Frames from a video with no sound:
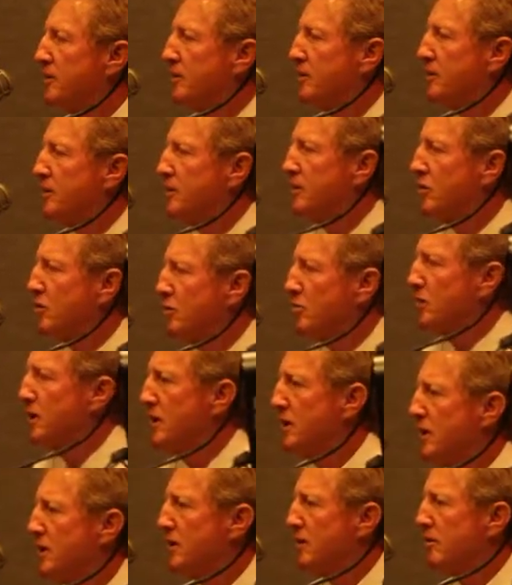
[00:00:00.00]
So it's
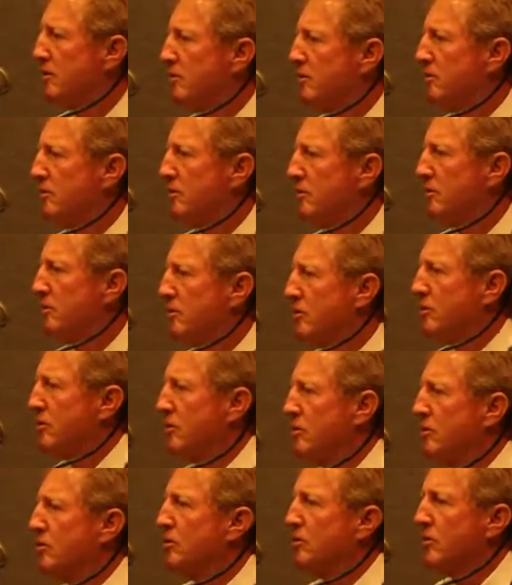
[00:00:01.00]
been
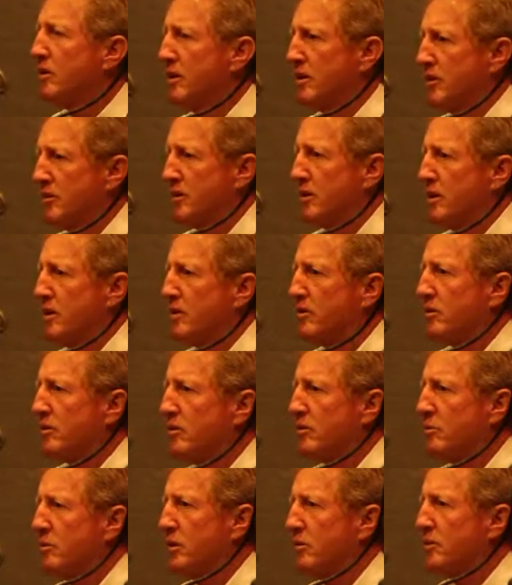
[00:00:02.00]
used as this.
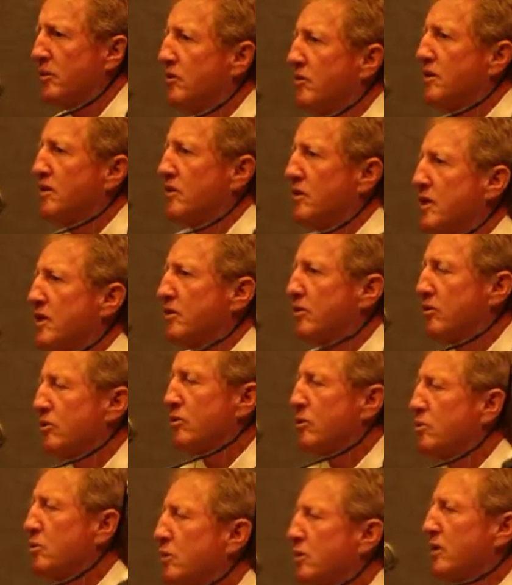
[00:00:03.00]
It's been receiving that
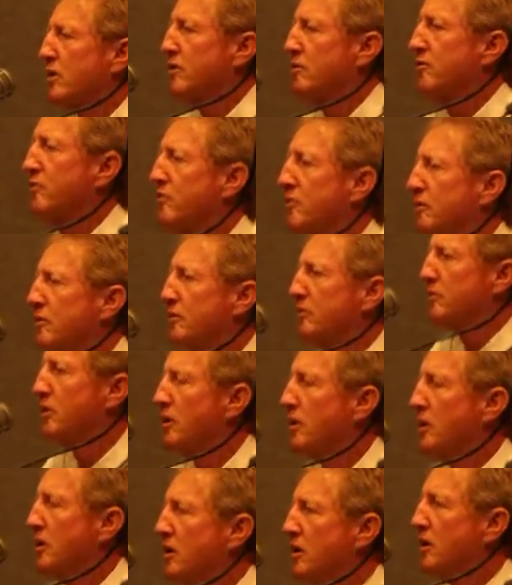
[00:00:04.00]
stormwater for
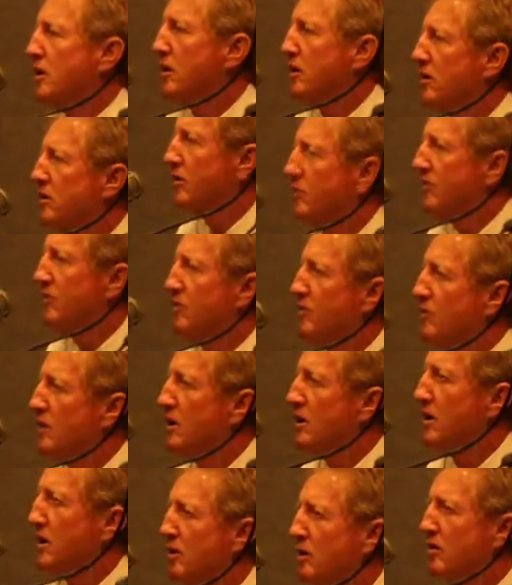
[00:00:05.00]
a good 50
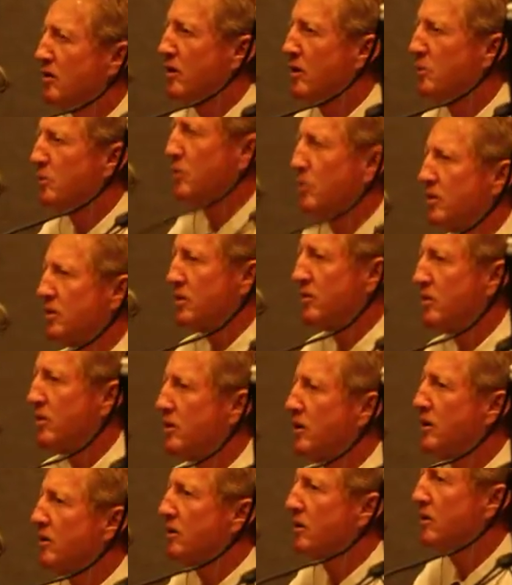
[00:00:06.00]
years, almost 60
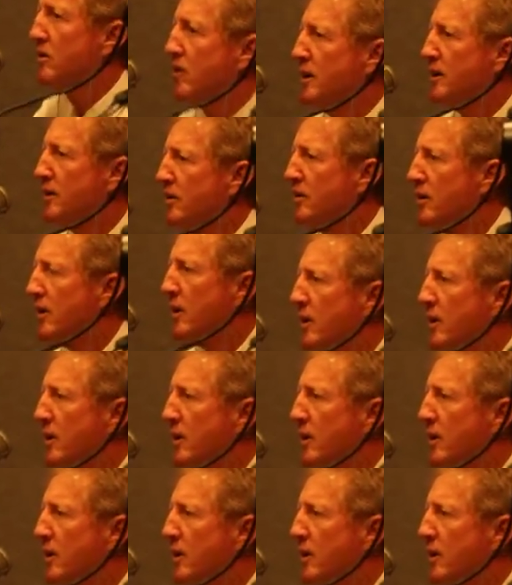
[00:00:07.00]
years now.